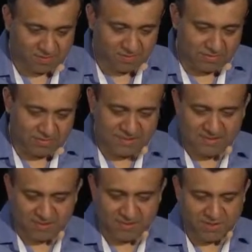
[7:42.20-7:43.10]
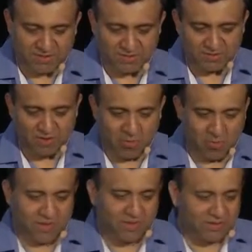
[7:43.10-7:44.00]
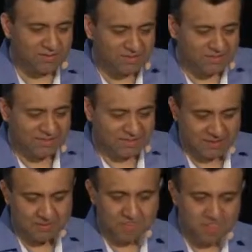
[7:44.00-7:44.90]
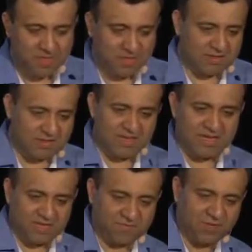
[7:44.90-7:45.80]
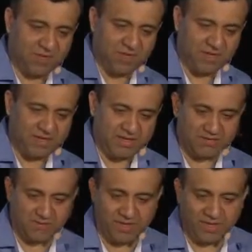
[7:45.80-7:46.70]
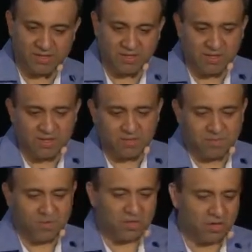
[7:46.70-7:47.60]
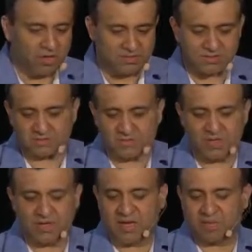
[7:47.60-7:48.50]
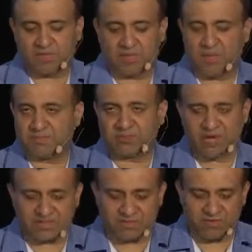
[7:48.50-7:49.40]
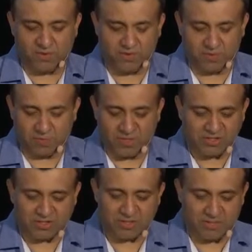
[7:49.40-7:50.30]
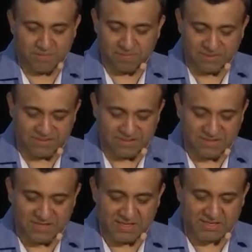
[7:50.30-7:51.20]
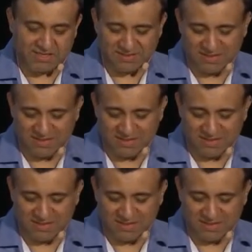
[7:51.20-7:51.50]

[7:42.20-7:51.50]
like I mentioned, operators, they love Kubernetes, right? Because it abstracts away all the operational complexity, and it's